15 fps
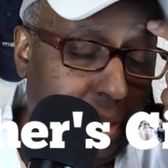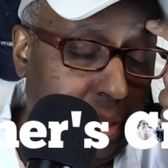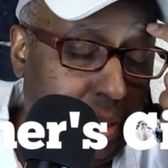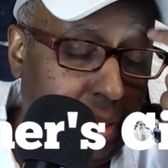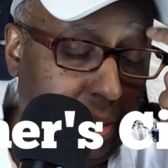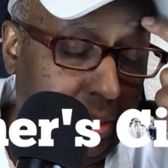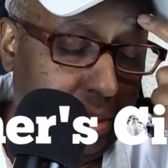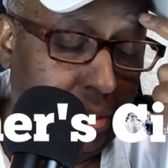
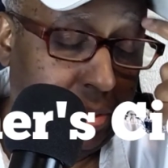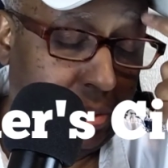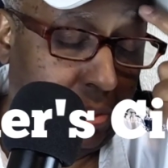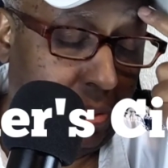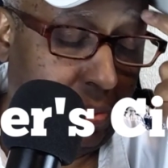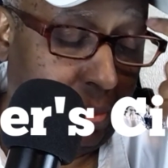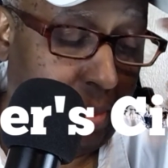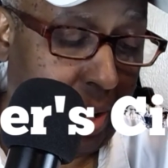It doesn't
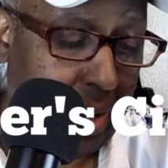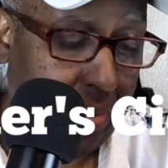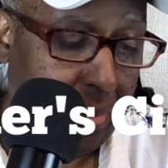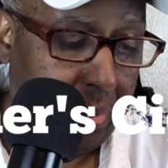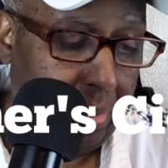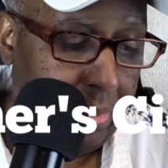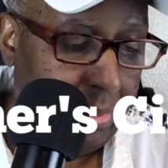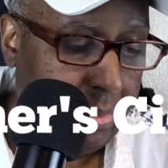
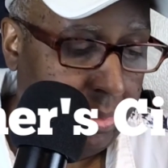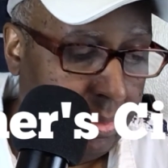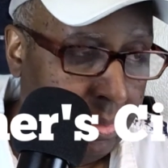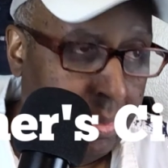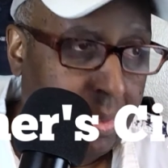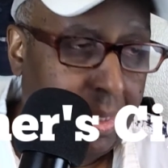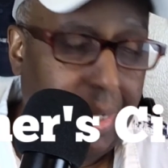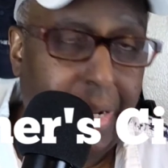overpower.
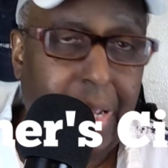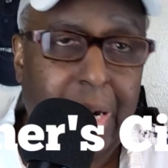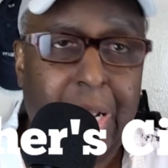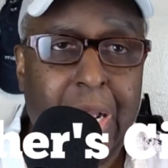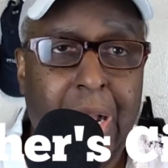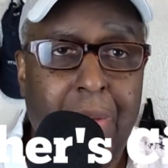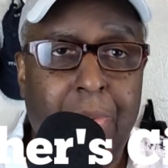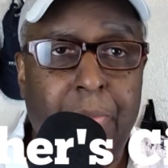It kind of
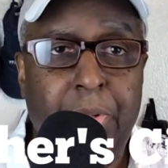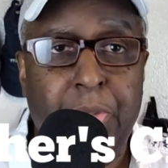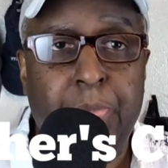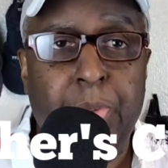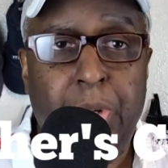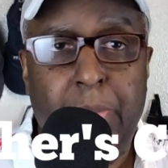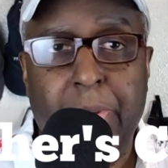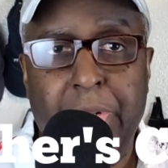complements
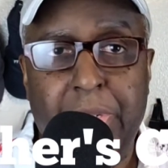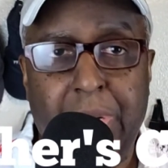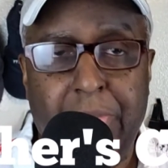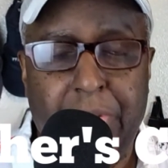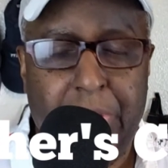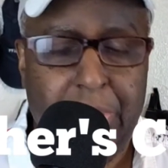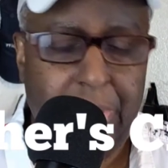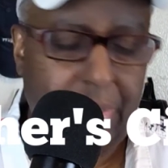pretty much
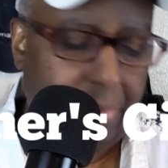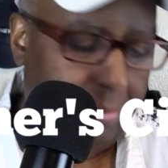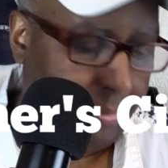everything.